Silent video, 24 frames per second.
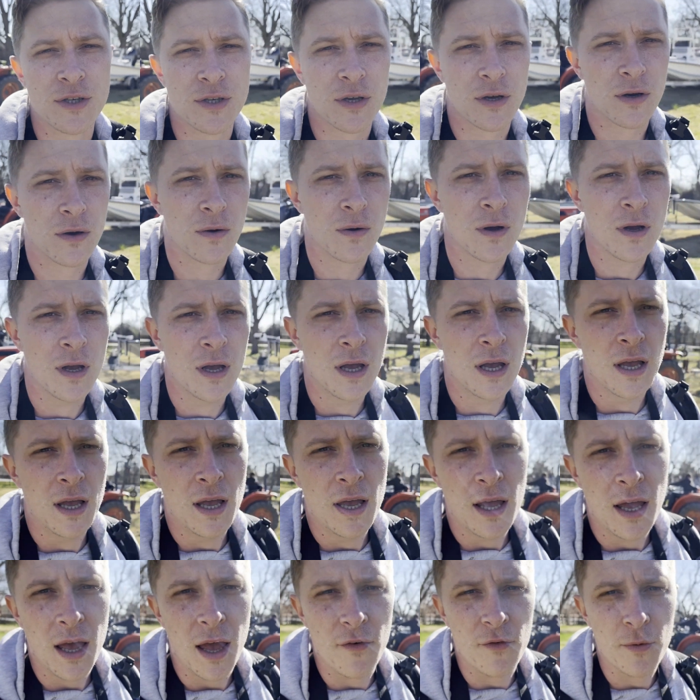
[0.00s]
So
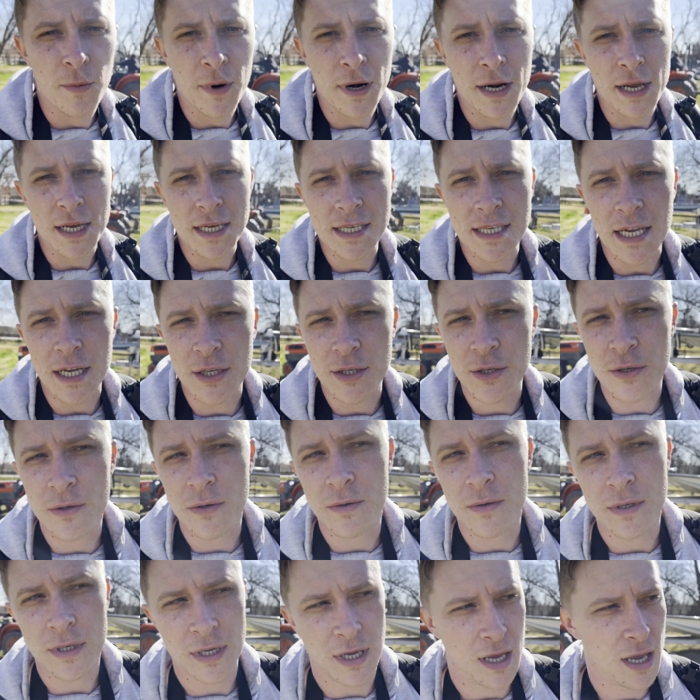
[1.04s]
everybody stay
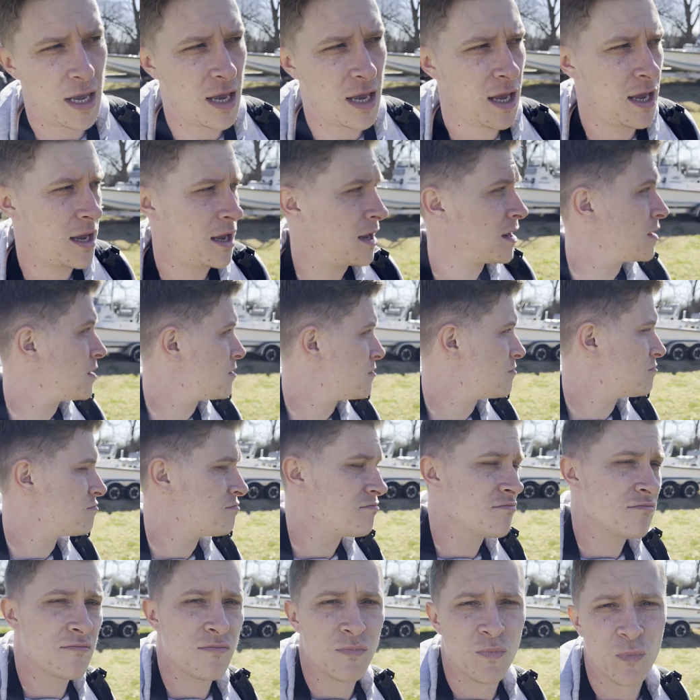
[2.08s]
tuned and
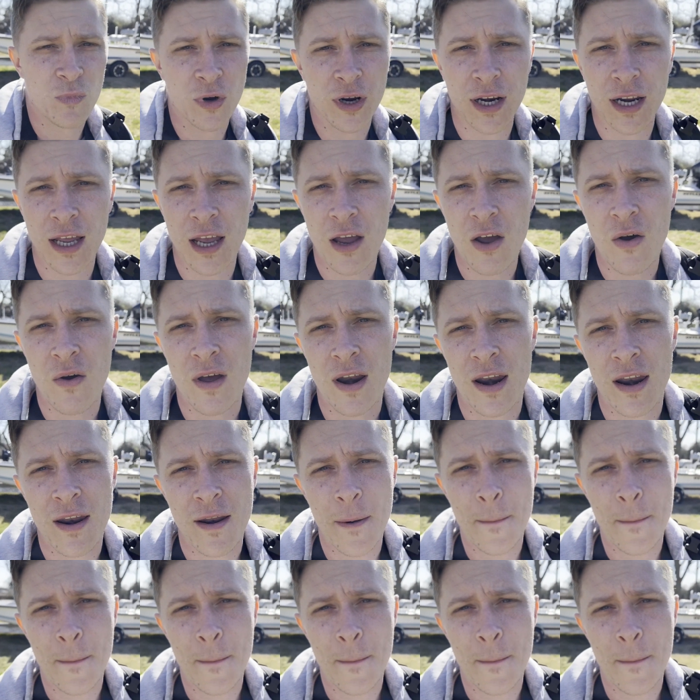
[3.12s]
we're gonna get going.